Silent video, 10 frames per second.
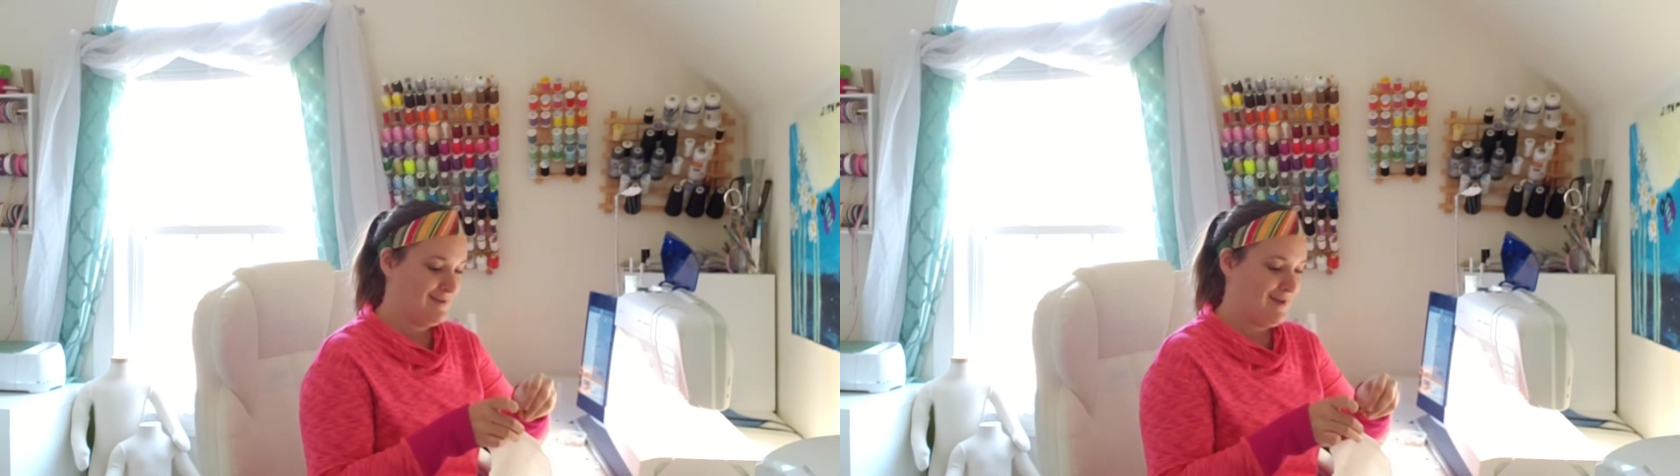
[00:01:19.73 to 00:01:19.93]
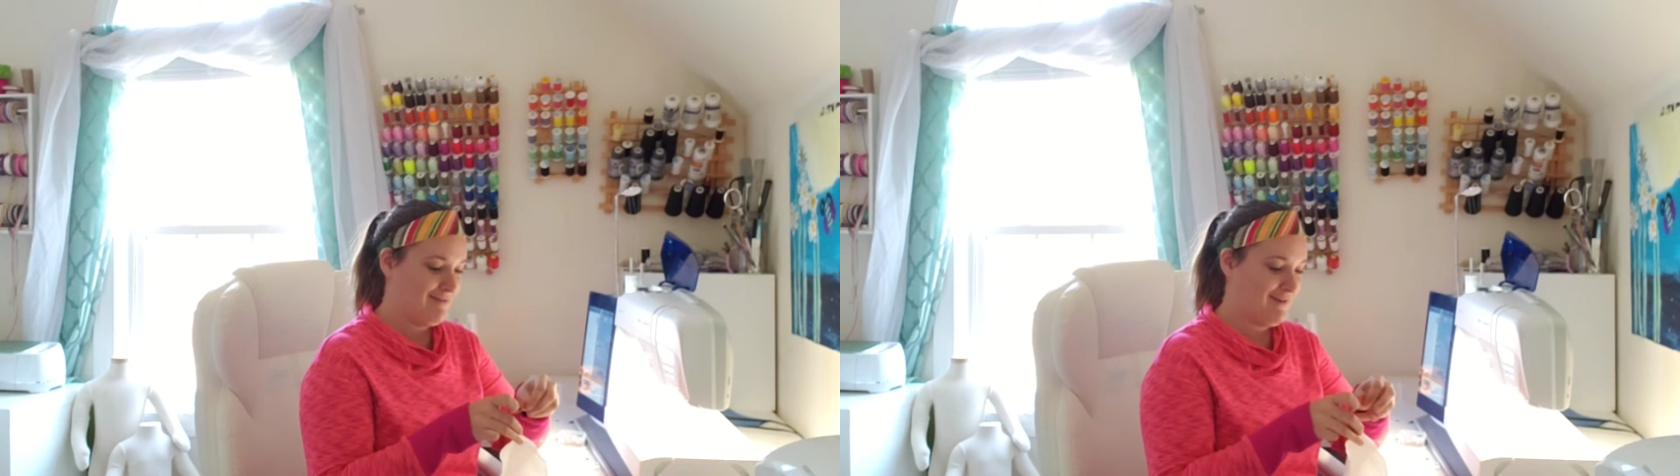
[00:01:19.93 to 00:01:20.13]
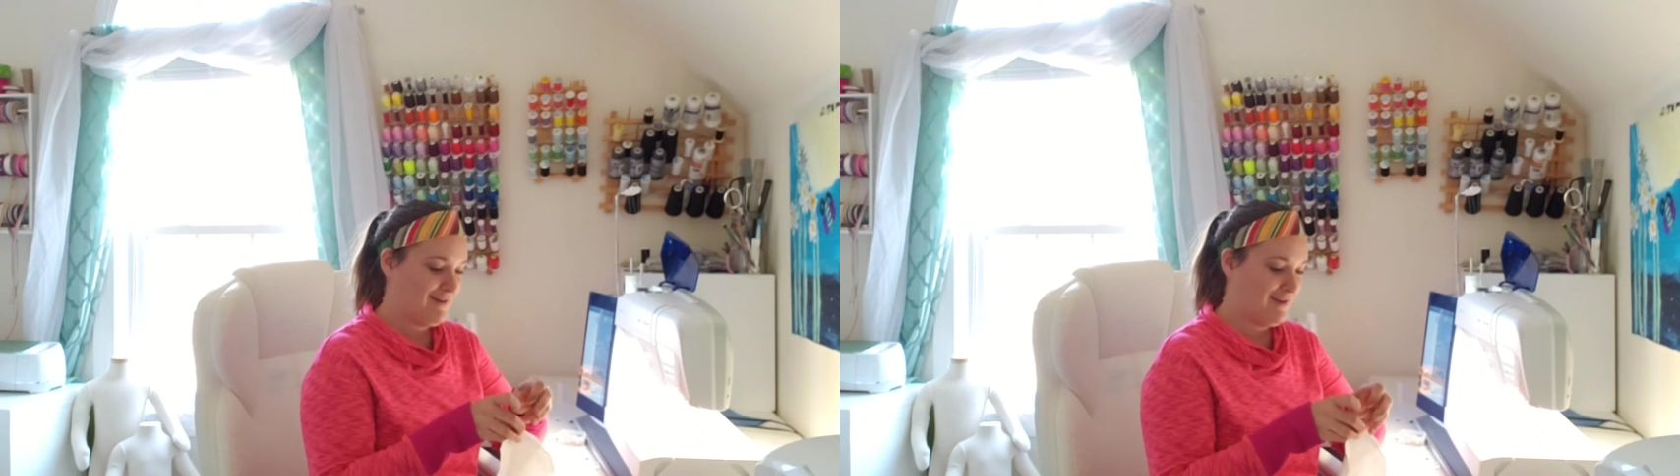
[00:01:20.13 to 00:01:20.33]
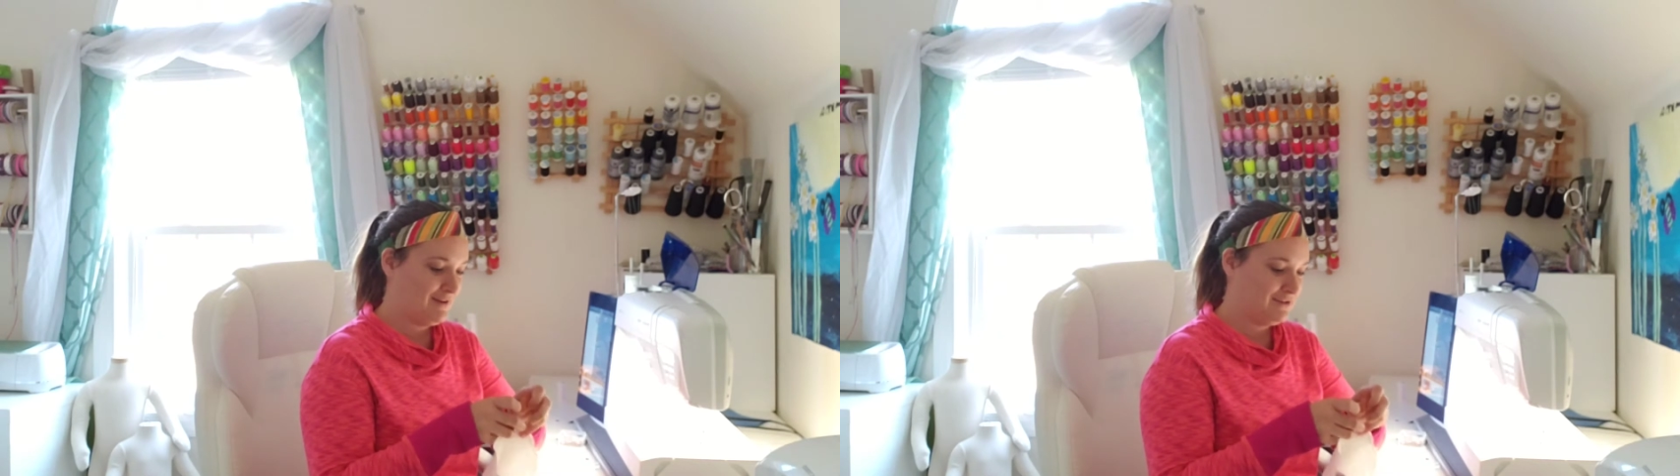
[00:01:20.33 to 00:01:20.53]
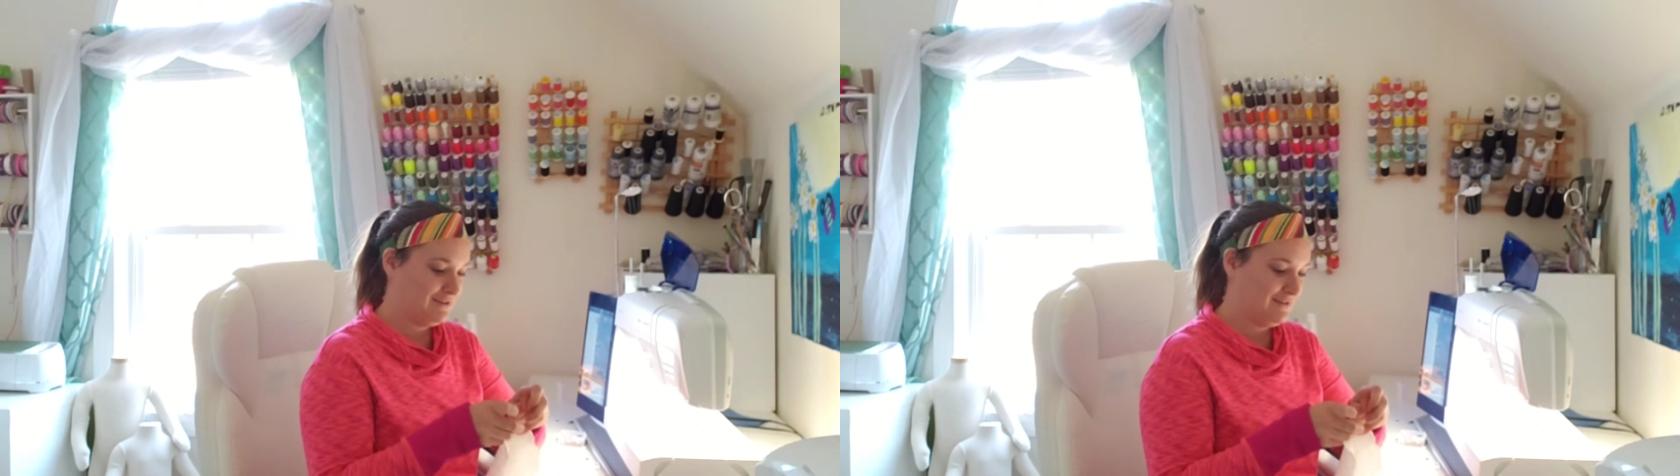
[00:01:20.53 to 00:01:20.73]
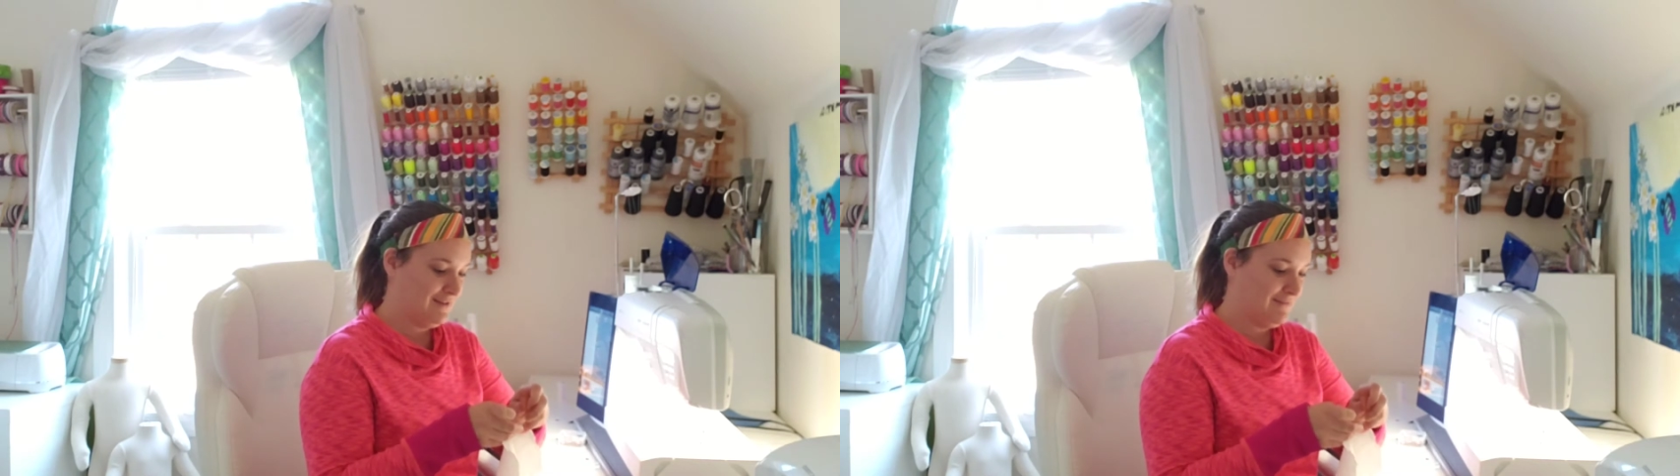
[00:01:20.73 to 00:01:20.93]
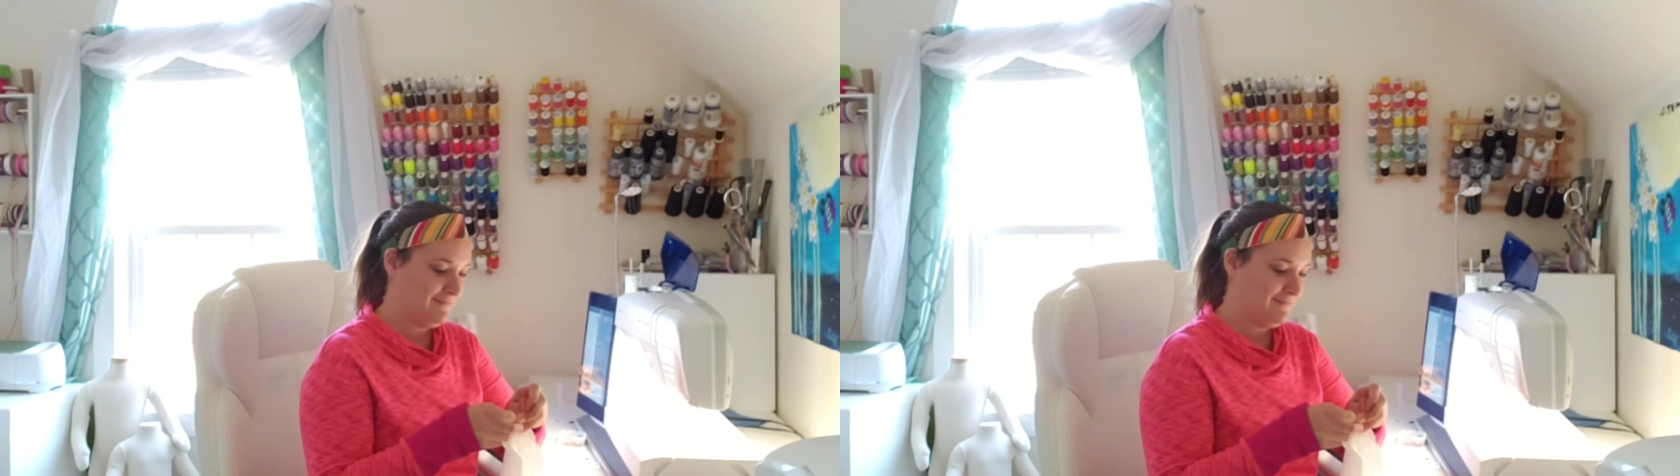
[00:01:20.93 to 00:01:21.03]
at that, actually.